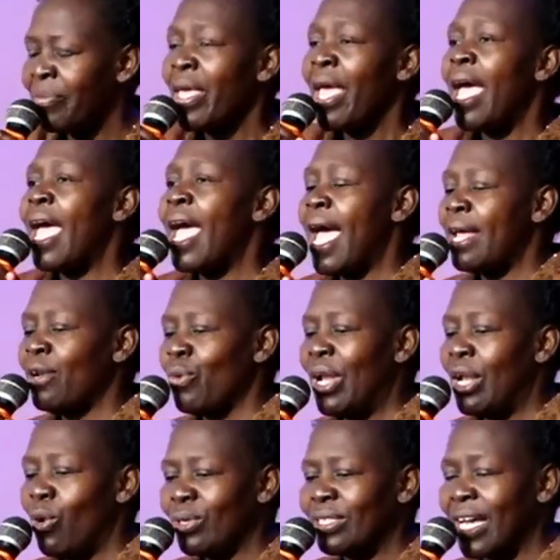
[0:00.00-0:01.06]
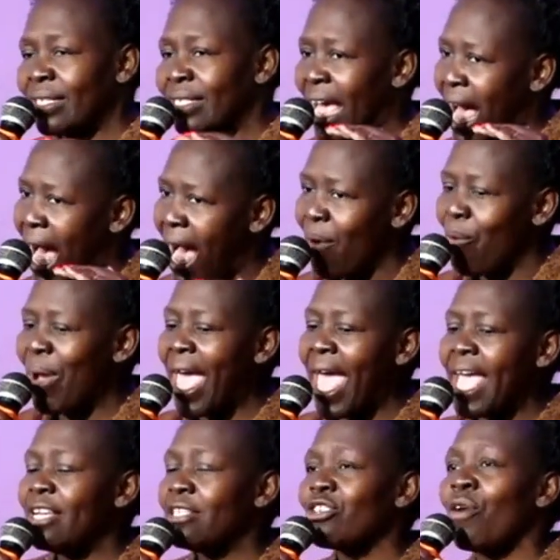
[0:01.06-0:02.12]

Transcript: And we looked at ways of